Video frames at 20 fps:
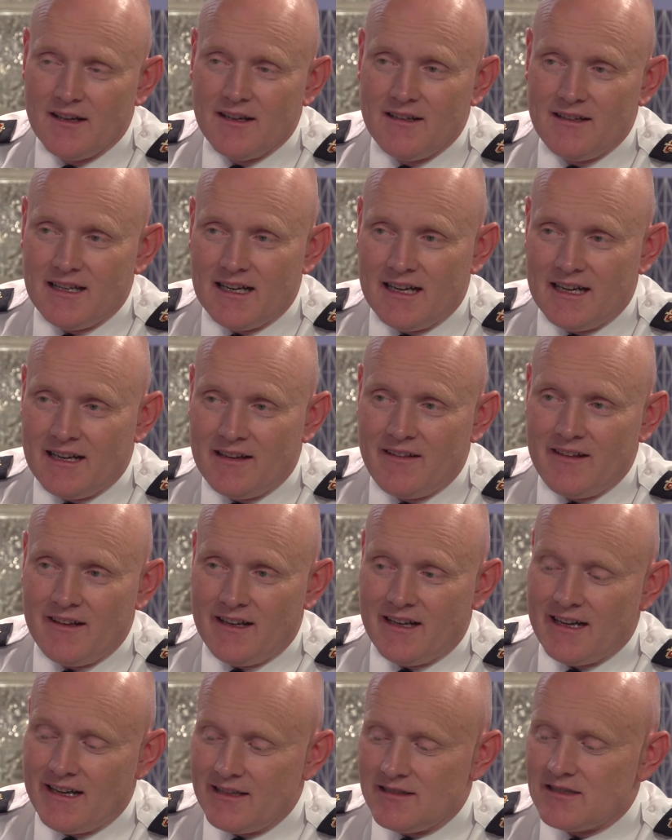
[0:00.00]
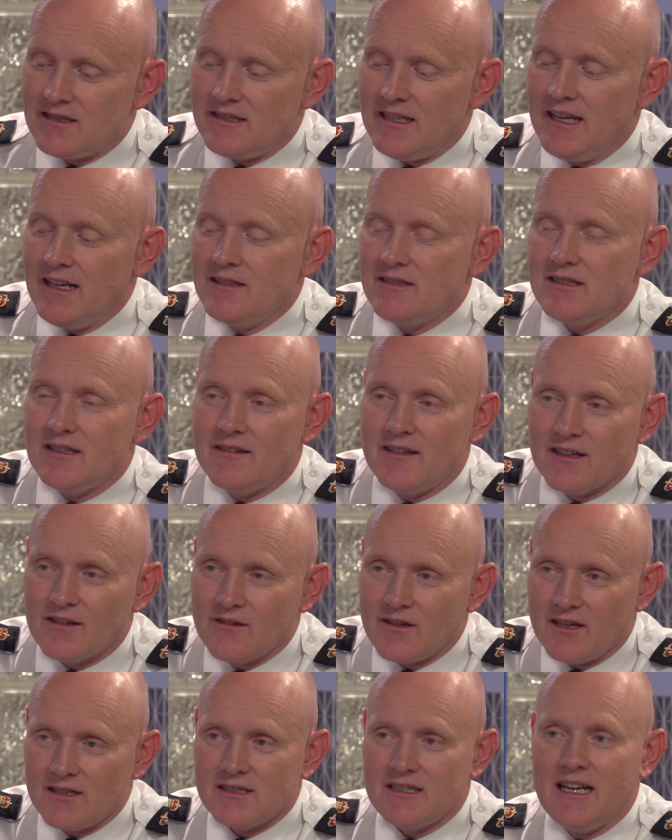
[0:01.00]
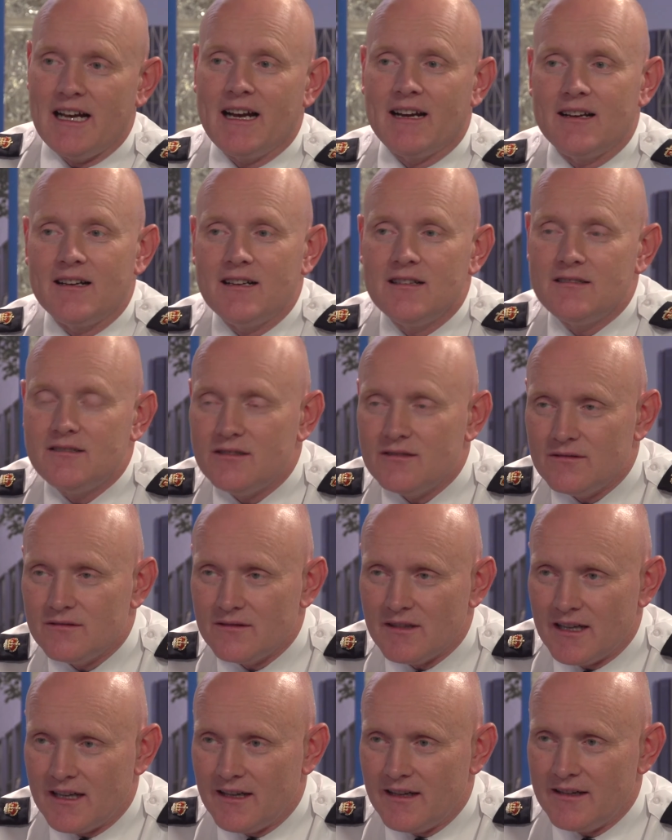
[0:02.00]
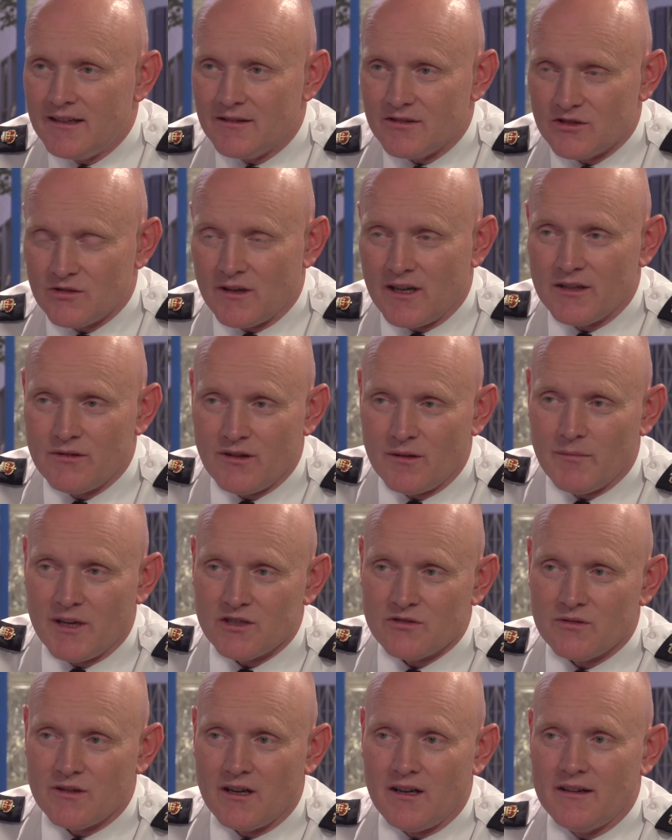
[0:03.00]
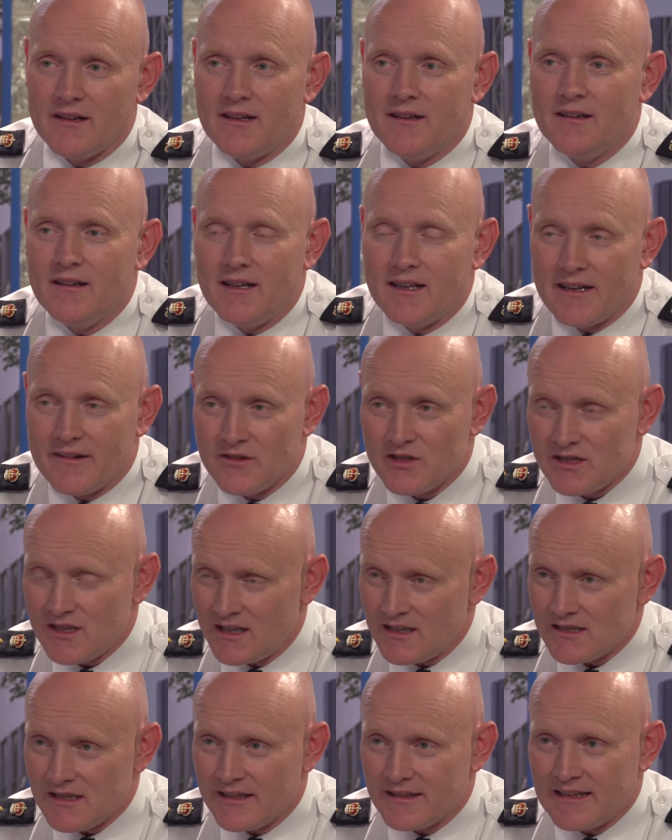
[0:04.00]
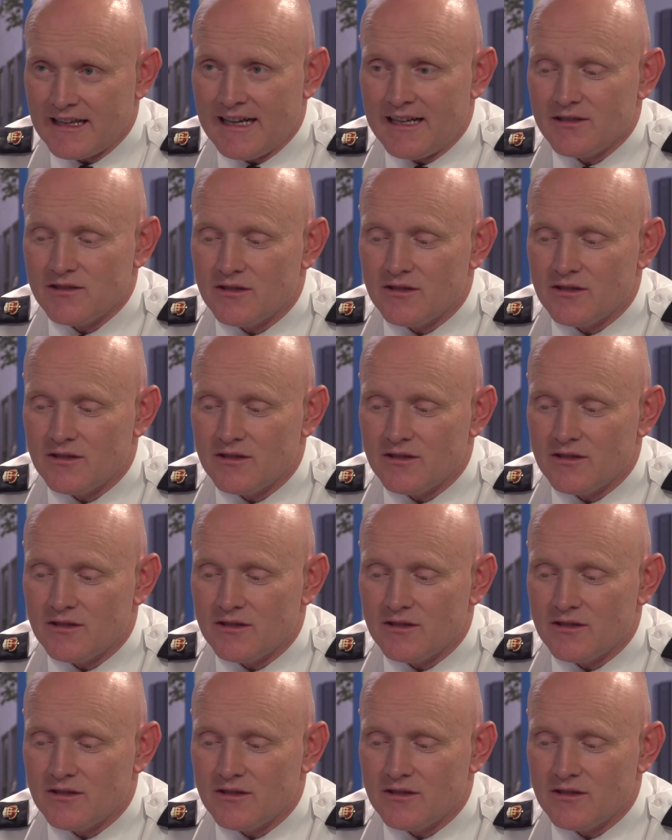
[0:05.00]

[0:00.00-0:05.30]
down into the United States, and then across Canada to Toronto and Montreal and other cities like that.